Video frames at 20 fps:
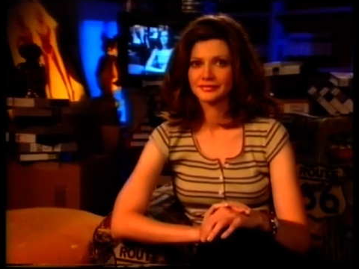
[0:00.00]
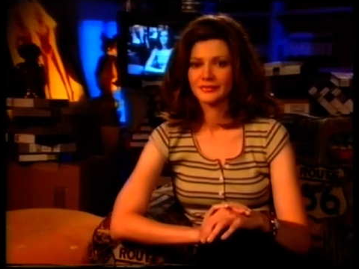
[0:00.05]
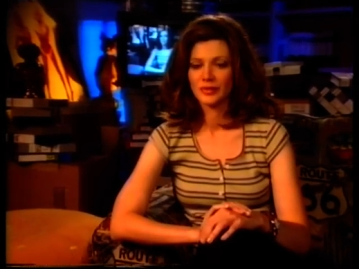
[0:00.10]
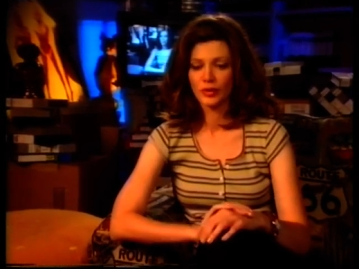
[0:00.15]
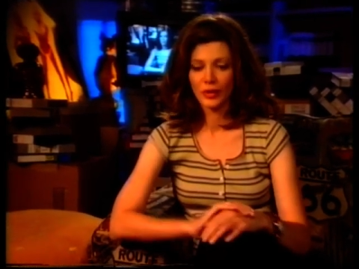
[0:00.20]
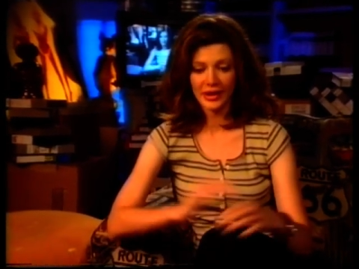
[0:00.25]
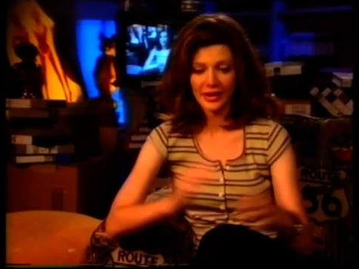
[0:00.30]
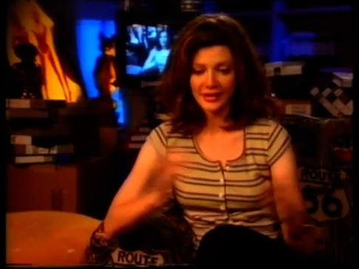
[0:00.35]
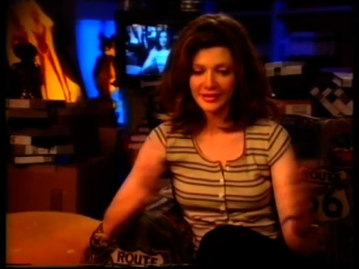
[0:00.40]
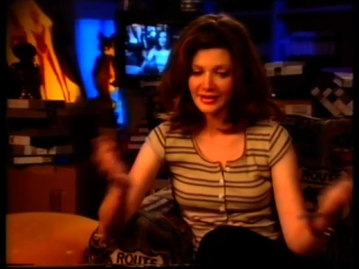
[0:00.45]

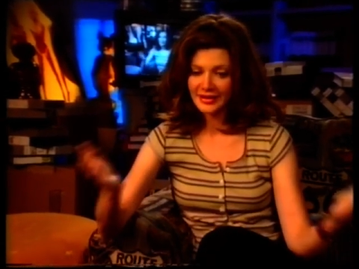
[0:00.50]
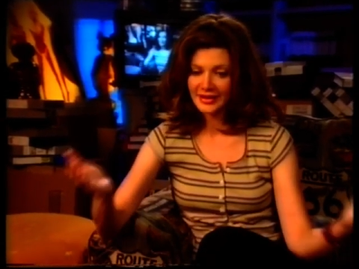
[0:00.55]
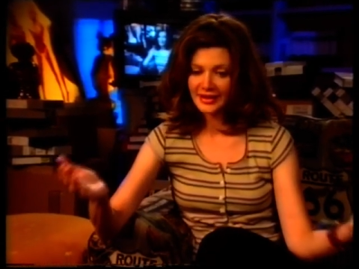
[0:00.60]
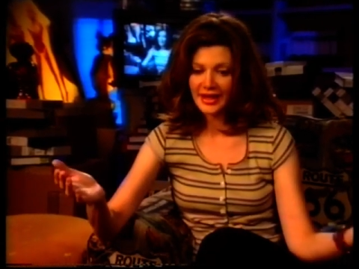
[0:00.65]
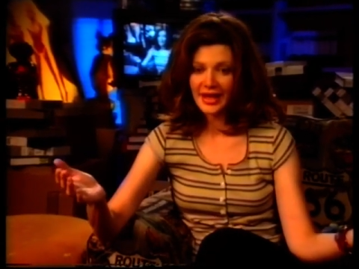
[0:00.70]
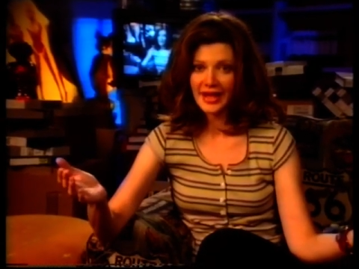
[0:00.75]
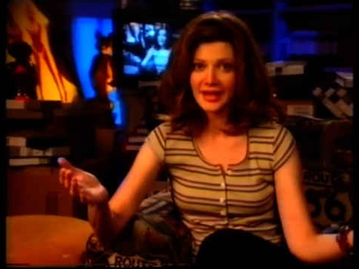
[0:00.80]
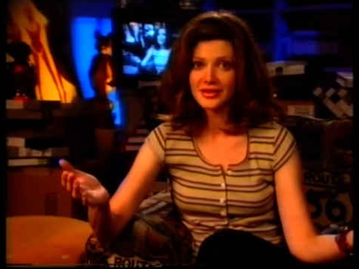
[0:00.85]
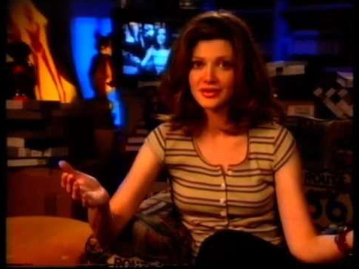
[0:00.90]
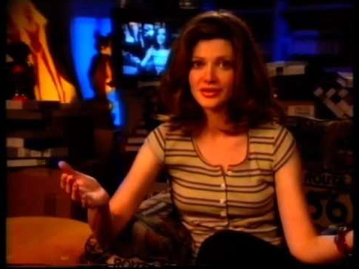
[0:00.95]
Well, I think the
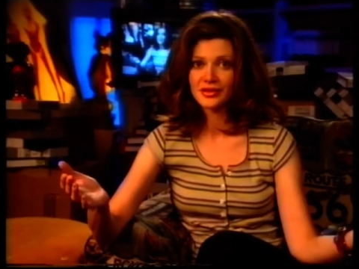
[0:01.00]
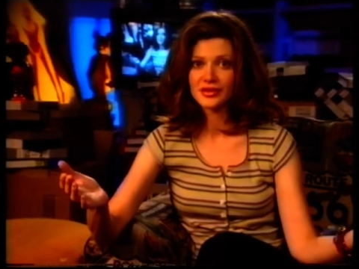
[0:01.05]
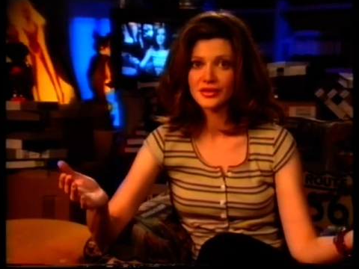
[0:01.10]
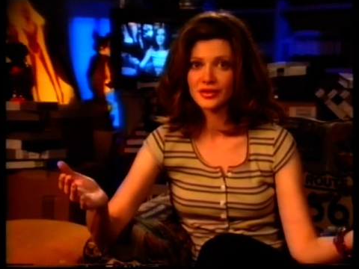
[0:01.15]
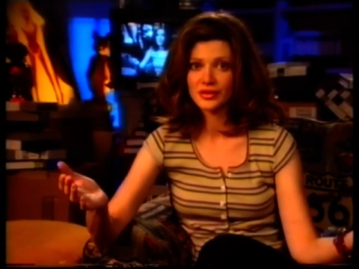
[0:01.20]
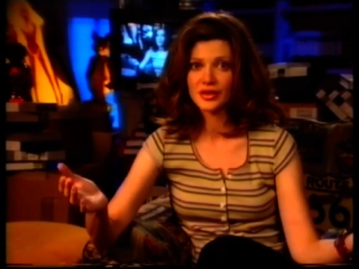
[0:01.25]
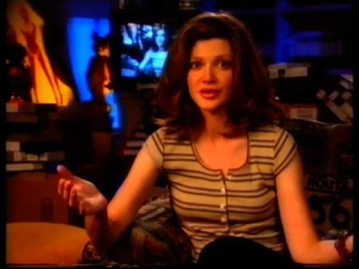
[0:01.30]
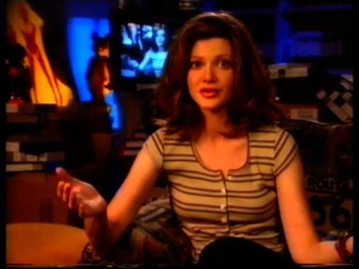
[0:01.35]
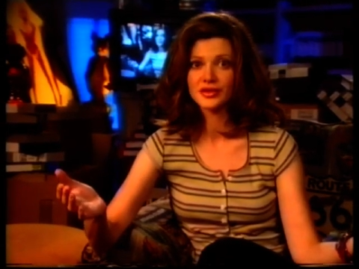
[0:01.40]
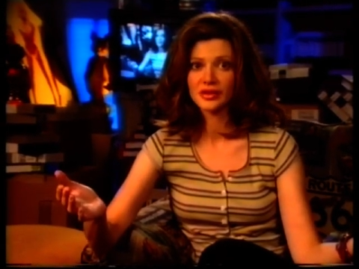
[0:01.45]
answer is
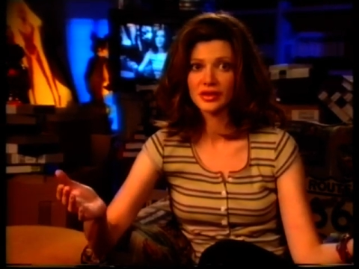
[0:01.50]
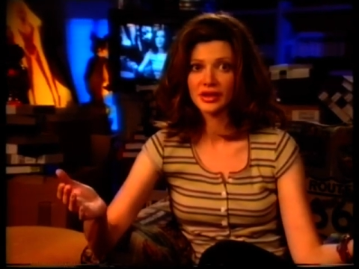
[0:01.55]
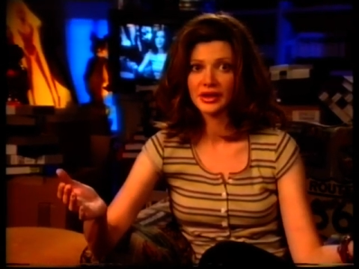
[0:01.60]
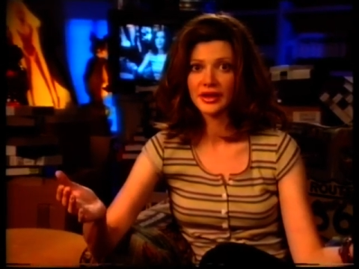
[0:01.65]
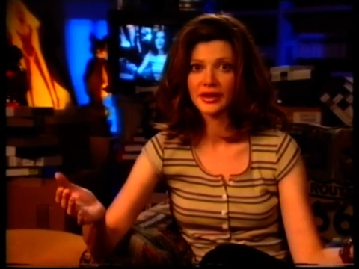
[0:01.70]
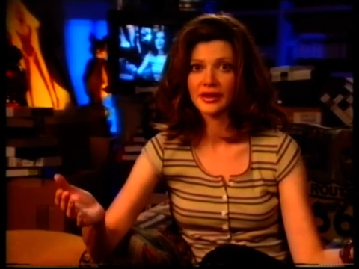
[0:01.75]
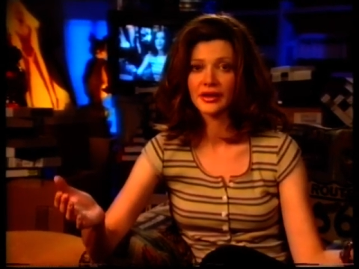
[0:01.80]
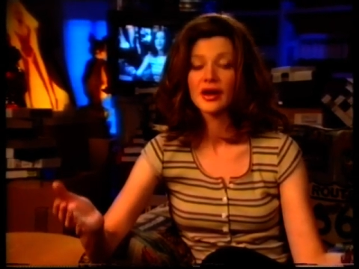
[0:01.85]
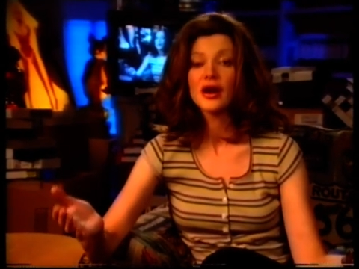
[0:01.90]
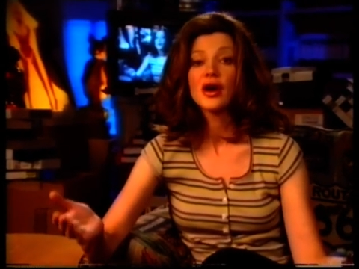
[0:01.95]
crystal
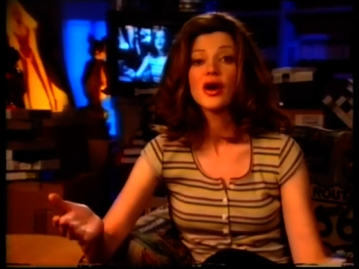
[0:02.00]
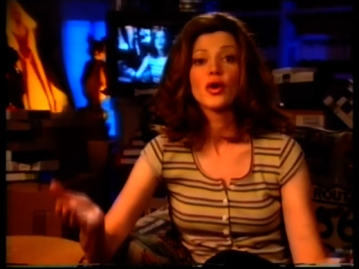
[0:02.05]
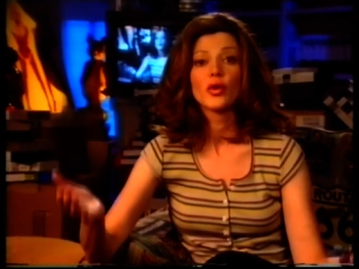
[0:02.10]
clear.